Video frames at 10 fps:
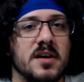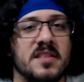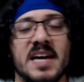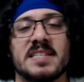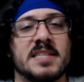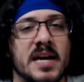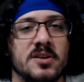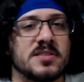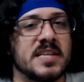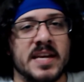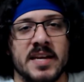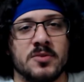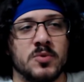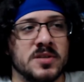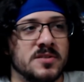that entire scene
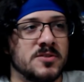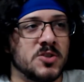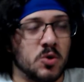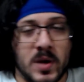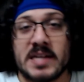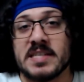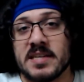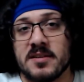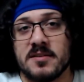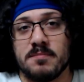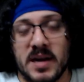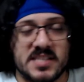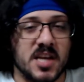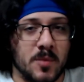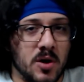was directed by
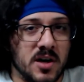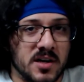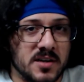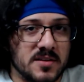Sammo Hung.